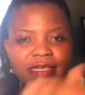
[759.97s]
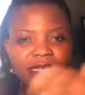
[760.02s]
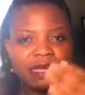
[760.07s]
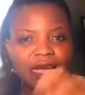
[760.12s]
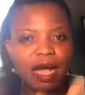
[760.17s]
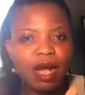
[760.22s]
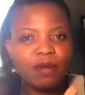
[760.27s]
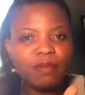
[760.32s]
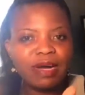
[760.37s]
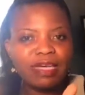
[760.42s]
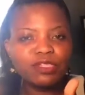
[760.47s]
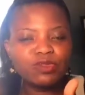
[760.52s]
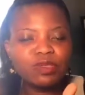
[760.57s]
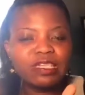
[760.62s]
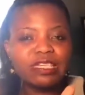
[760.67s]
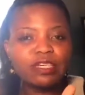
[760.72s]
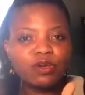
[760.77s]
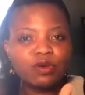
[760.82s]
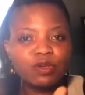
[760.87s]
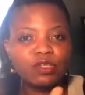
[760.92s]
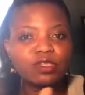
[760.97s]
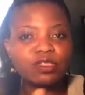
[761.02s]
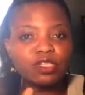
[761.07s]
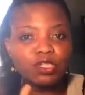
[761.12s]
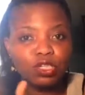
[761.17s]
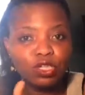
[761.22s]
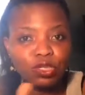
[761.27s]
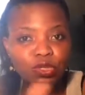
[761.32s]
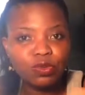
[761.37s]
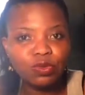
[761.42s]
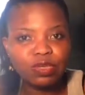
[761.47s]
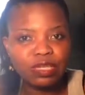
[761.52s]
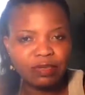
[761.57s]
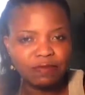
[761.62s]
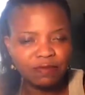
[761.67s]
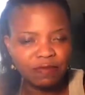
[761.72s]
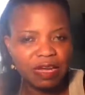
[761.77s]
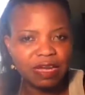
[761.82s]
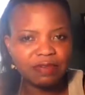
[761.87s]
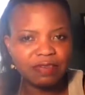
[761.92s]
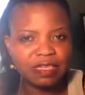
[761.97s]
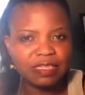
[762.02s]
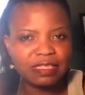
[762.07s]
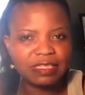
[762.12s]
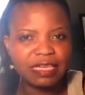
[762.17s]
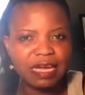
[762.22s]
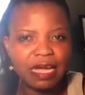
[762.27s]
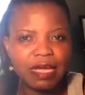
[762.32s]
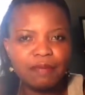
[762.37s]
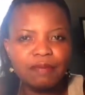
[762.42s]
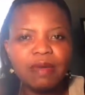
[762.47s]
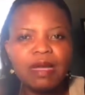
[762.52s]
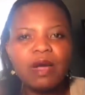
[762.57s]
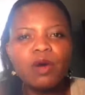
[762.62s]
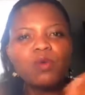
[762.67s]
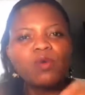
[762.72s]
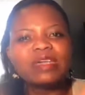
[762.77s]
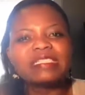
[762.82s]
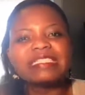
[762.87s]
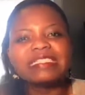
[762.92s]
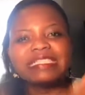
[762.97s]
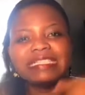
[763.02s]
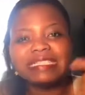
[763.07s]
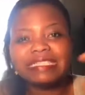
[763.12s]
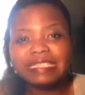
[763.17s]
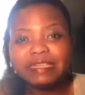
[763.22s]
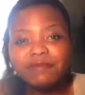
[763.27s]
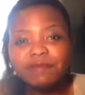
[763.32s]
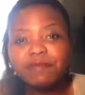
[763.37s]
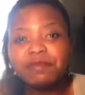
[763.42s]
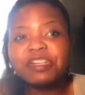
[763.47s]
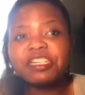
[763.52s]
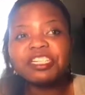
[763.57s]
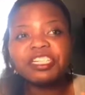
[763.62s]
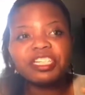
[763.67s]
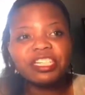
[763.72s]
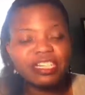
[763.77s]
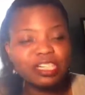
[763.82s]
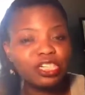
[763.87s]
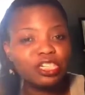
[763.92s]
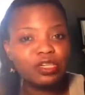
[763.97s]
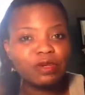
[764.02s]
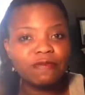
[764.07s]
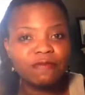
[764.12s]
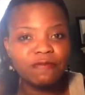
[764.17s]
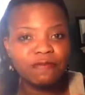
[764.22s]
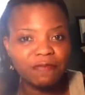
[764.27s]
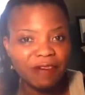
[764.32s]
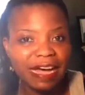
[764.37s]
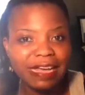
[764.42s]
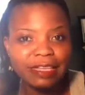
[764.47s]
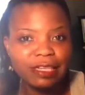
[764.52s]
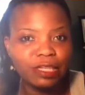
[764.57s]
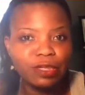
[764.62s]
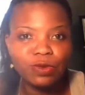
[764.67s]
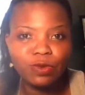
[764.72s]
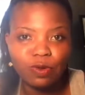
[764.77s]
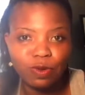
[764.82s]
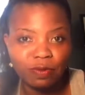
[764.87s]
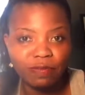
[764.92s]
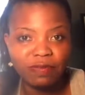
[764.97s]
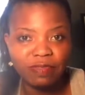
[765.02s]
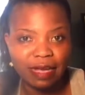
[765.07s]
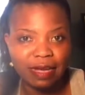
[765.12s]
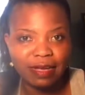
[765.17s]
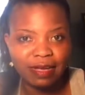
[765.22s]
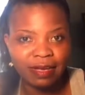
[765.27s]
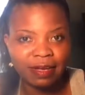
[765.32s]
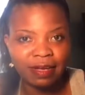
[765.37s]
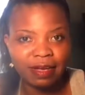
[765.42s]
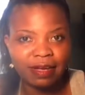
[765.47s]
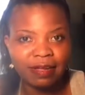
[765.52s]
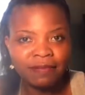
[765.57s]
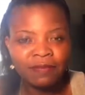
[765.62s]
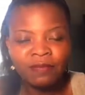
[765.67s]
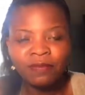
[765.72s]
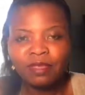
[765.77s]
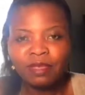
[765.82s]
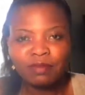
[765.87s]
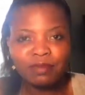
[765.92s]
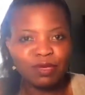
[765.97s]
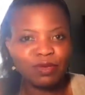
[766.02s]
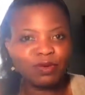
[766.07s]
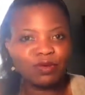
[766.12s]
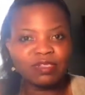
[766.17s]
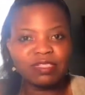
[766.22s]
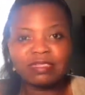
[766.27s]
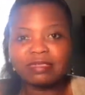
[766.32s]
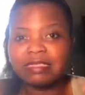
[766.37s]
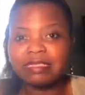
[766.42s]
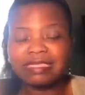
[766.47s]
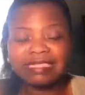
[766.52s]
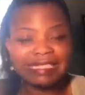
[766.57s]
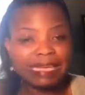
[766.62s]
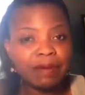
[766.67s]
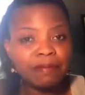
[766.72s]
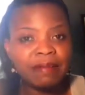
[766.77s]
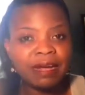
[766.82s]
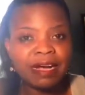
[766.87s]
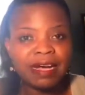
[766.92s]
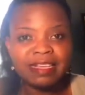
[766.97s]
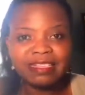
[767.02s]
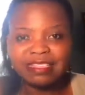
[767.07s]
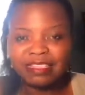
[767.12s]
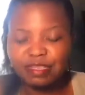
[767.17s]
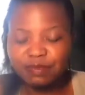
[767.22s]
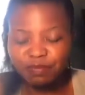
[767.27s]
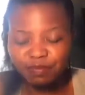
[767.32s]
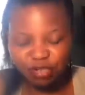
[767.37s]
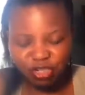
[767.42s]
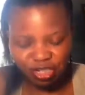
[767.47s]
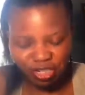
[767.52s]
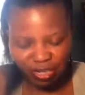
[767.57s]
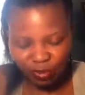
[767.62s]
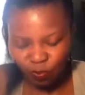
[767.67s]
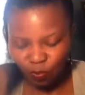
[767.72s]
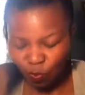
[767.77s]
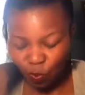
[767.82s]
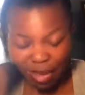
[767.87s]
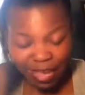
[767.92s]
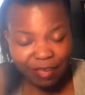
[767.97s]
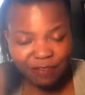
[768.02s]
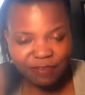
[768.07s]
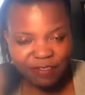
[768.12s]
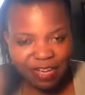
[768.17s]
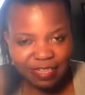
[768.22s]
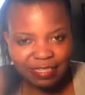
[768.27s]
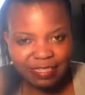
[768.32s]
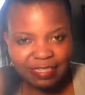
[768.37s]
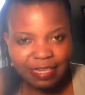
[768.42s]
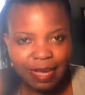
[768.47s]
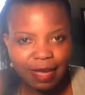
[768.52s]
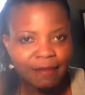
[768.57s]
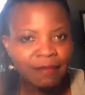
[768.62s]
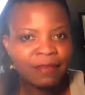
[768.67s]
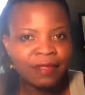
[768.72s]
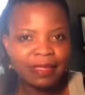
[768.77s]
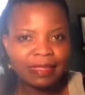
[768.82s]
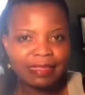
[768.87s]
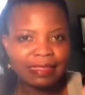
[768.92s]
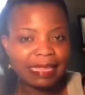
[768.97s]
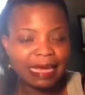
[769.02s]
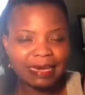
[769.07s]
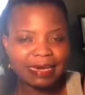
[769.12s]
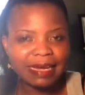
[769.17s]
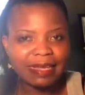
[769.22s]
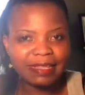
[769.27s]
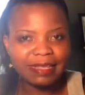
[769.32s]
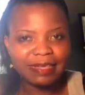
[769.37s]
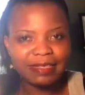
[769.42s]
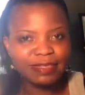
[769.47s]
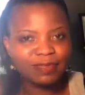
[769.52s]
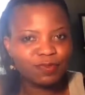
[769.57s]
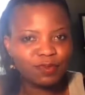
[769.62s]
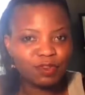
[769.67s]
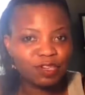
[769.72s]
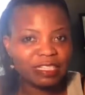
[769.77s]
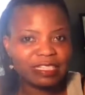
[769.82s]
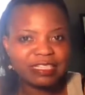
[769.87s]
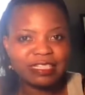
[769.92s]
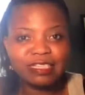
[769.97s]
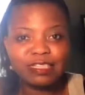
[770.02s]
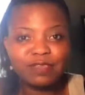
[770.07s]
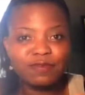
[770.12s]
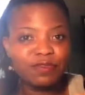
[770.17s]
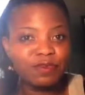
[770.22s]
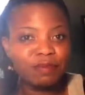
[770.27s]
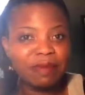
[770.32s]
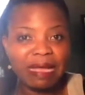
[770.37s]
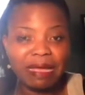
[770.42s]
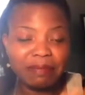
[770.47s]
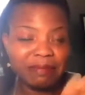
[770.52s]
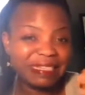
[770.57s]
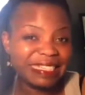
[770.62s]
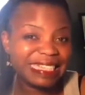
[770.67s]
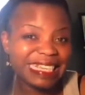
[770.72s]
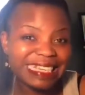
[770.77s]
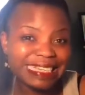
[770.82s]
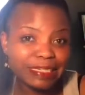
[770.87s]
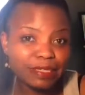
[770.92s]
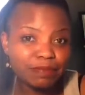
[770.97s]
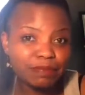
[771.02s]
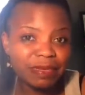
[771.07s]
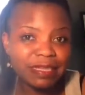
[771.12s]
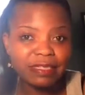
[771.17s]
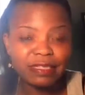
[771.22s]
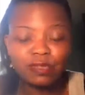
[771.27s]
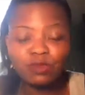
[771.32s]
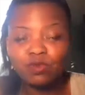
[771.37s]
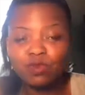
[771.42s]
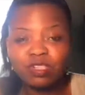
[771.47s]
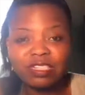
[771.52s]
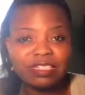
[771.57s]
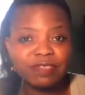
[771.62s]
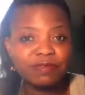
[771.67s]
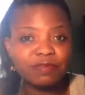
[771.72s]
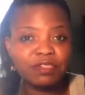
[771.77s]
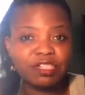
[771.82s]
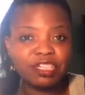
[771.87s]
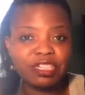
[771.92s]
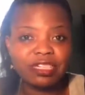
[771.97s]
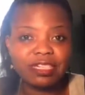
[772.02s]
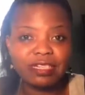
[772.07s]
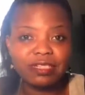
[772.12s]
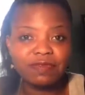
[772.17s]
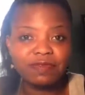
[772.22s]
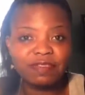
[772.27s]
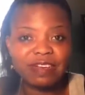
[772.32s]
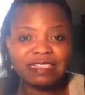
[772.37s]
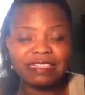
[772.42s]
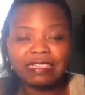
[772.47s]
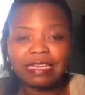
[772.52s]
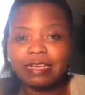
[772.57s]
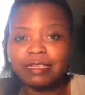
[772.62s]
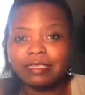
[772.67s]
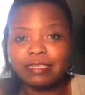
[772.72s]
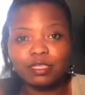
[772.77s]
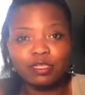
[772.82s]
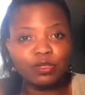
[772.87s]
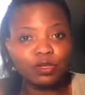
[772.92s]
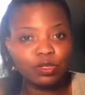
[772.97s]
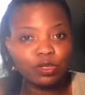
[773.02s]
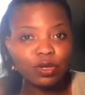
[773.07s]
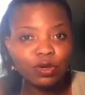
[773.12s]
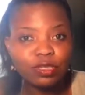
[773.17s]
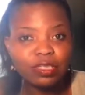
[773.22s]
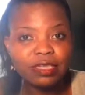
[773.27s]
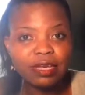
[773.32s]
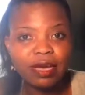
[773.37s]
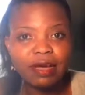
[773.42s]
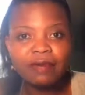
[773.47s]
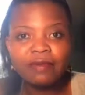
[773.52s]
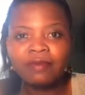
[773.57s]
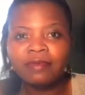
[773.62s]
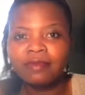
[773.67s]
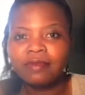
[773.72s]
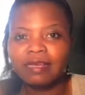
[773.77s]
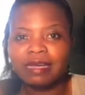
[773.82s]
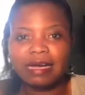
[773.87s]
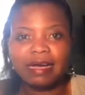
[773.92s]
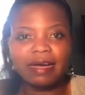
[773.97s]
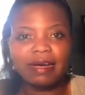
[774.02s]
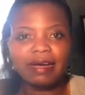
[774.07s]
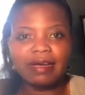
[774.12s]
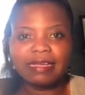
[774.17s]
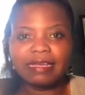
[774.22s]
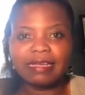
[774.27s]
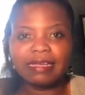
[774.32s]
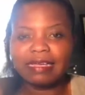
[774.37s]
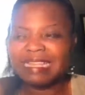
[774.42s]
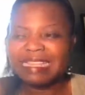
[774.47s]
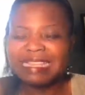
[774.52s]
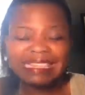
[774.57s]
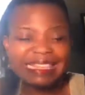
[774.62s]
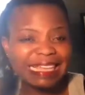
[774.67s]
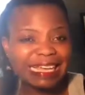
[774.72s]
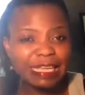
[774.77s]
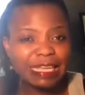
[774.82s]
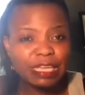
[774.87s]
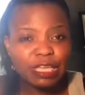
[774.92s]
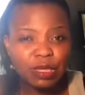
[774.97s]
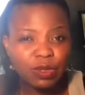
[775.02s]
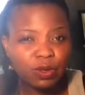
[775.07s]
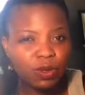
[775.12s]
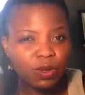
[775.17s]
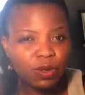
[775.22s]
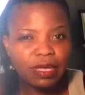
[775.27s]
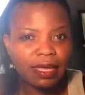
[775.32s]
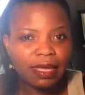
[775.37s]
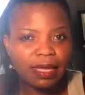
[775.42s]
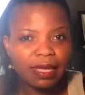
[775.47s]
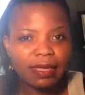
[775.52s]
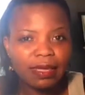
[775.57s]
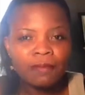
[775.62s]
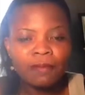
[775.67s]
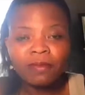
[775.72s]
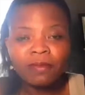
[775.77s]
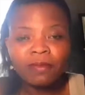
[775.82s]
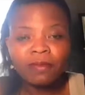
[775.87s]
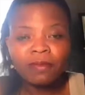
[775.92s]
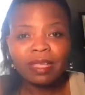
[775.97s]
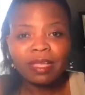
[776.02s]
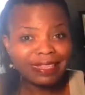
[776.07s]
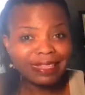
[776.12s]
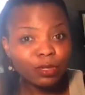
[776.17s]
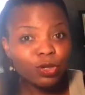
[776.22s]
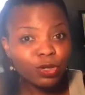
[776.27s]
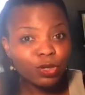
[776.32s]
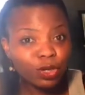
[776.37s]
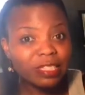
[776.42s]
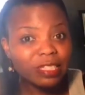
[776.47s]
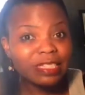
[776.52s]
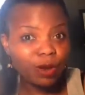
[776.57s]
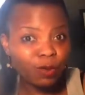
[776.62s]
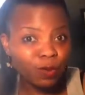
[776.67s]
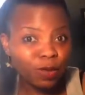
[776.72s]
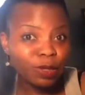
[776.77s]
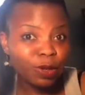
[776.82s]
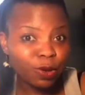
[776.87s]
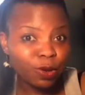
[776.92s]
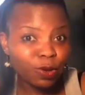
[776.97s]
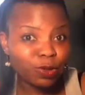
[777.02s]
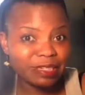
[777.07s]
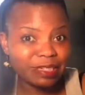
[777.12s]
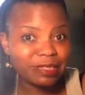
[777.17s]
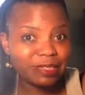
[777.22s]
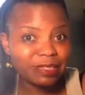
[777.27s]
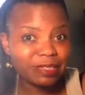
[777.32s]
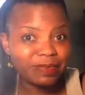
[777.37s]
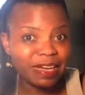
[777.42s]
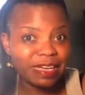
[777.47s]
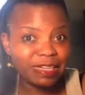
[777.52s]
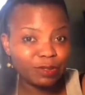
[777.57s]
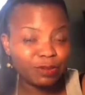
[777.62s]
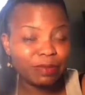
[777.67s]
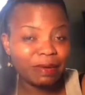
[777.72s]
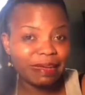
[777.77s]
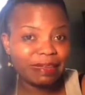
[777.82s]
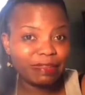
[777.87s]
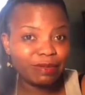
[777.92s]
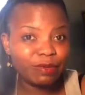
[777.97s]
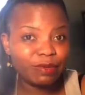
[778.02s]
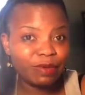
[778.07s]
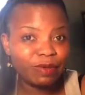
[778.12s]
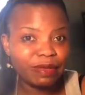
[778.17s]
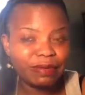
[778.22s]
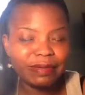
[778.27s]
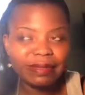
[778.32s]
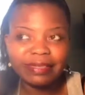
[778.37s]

How much will it cost you in 5 years' time? What's the depreciation value of that car? Because some cars depreciate way faster than others. For instance, if you buy a Mercedes-Benz, it won't depreciate as fast as a Toyota. In the UK, a Toyota will hold its value, by the way.